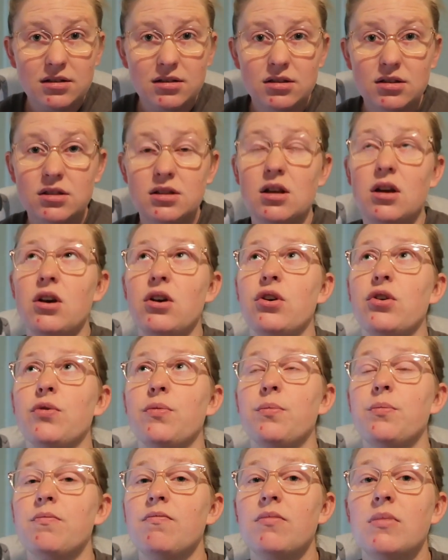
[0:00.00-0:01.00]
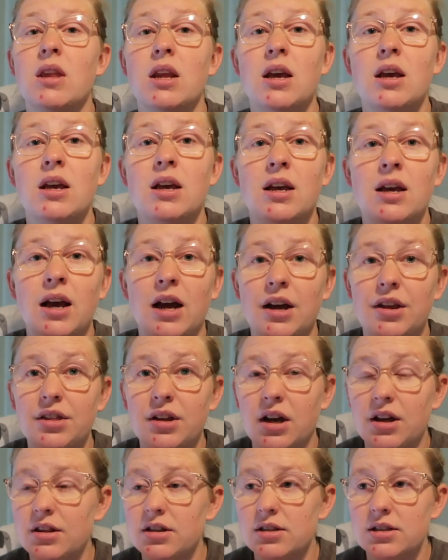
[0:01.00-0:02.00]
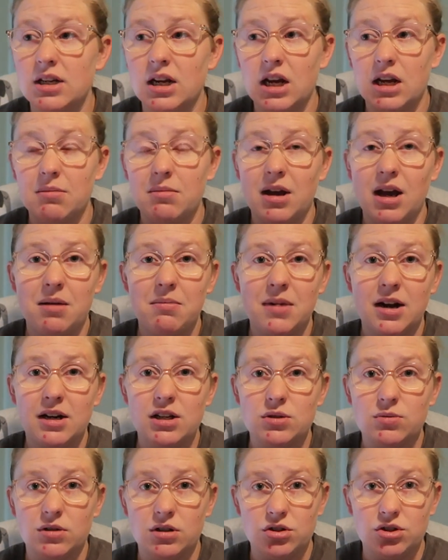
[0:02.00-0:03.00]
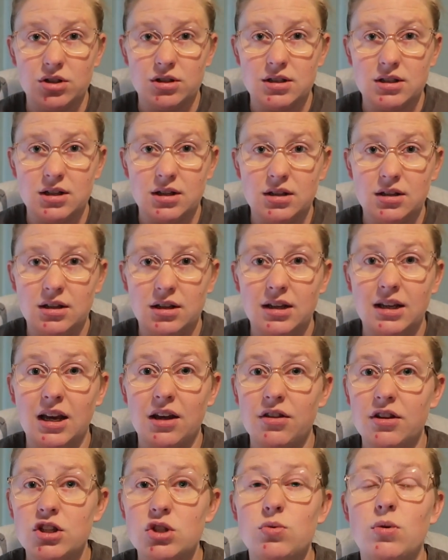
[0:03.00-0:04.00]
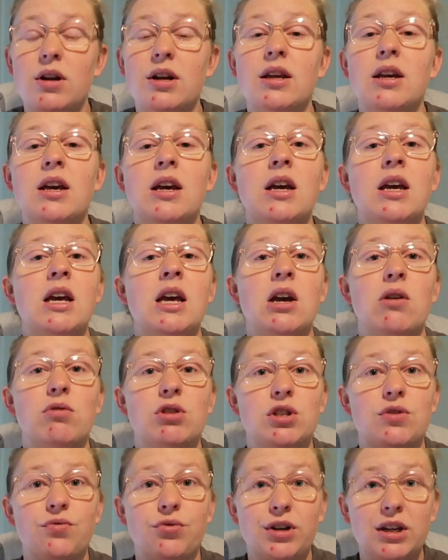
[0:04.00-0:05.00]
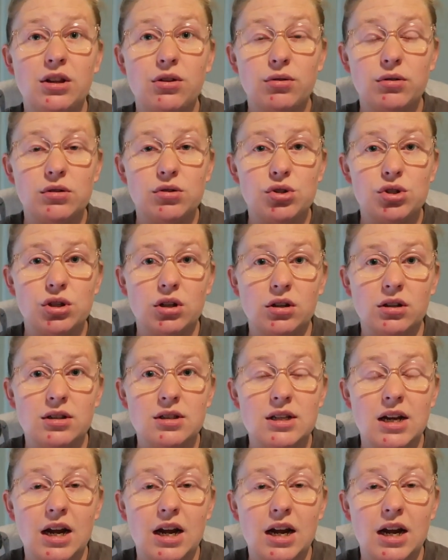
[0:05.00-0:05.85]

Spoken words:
So I thought this time I might as well just get this one. It was free through insurance.